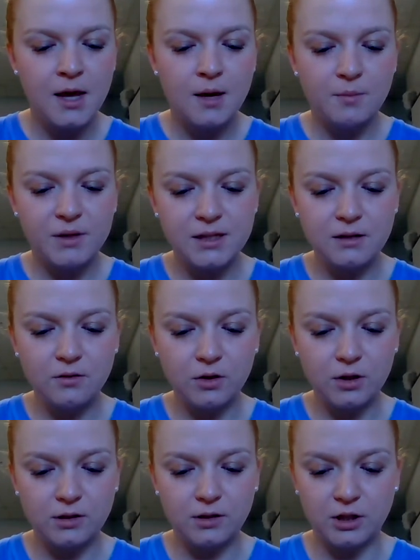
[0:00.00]
Misty
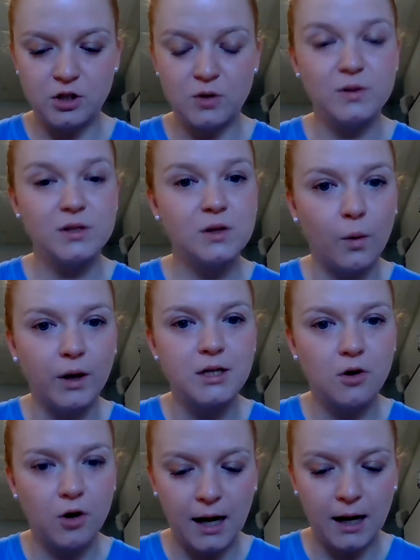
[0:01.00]
looked like she was going to
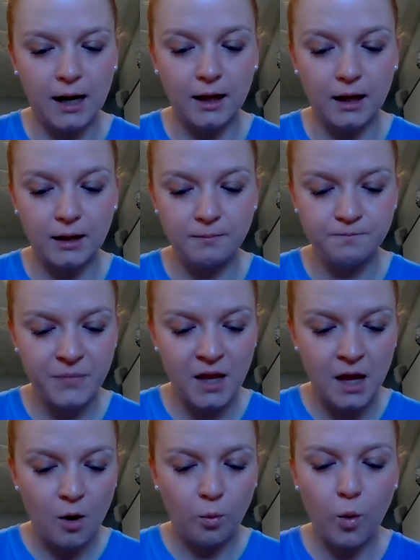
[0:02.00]
cry again.
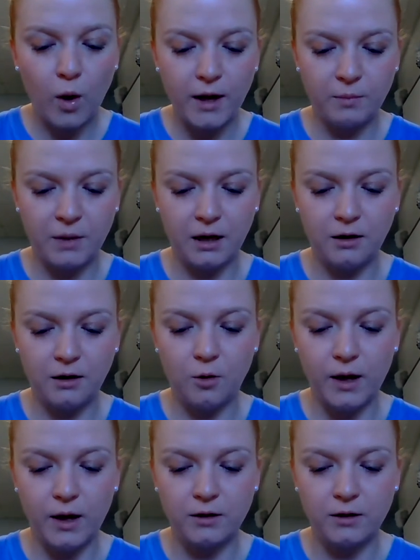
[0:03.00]
"Wait a minute,
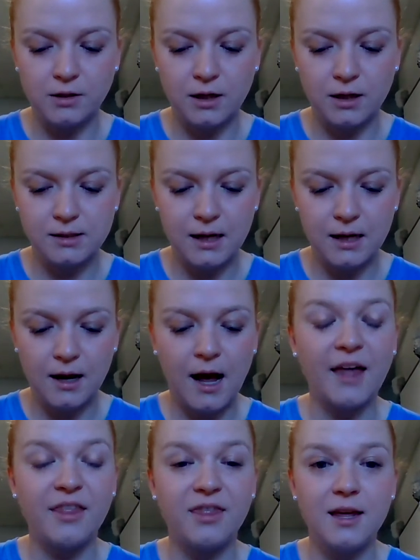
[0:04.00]
Noelle," Todd said.
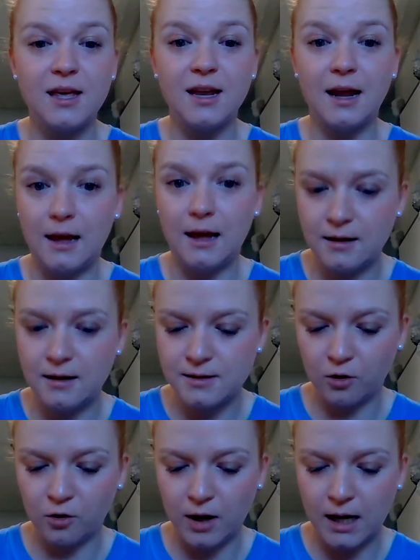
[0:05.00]
"I think it is a
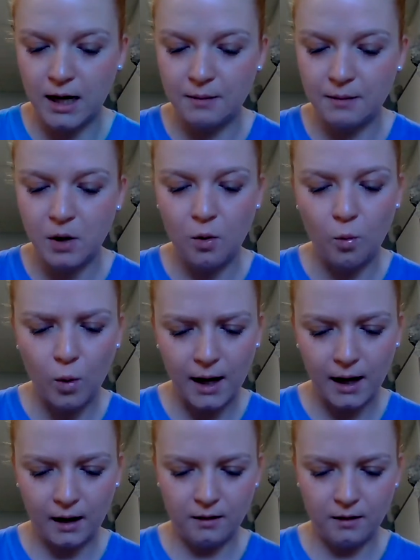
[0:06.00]
crime."
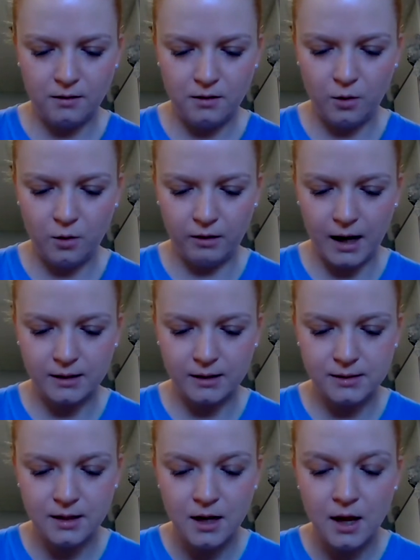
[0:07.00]
"Why?" Noelle
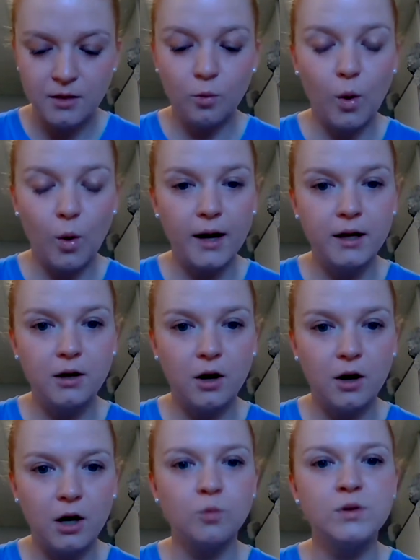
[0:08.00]
asked. "The white
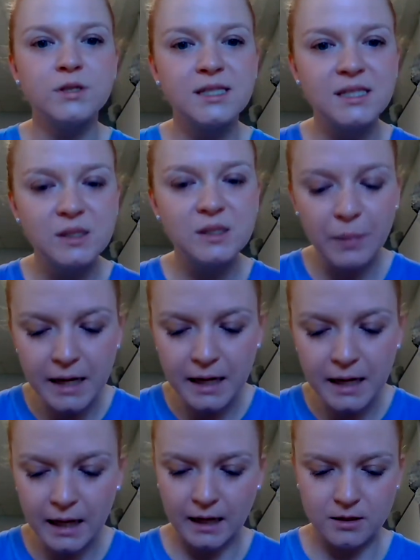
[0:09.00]
car was
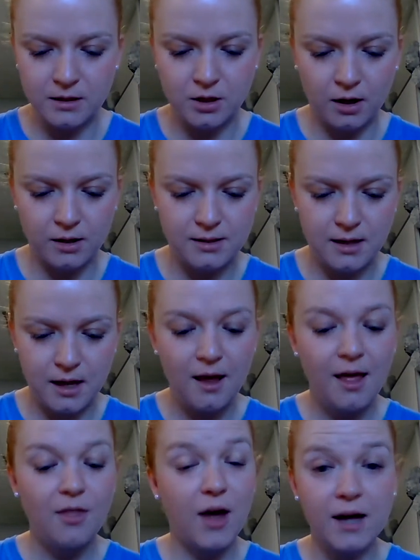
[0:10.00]
speeding," Todd said.
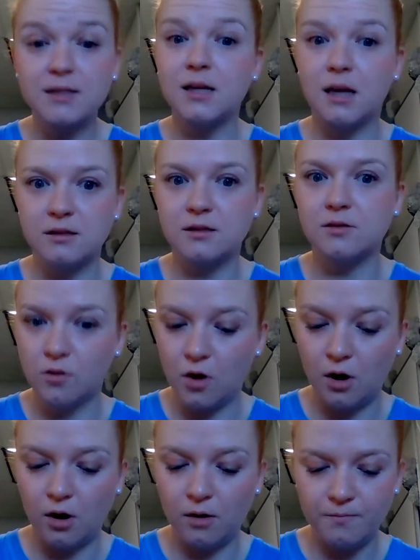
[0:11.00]
"That's against the
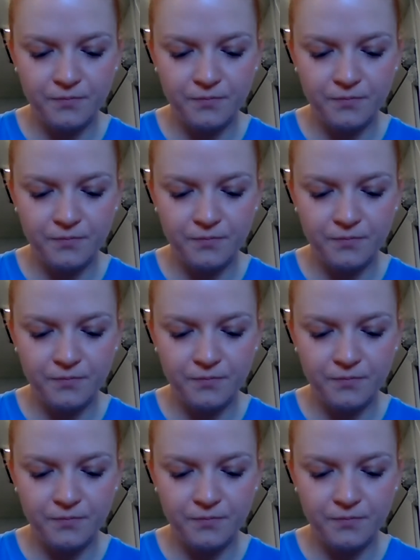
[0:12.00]
law."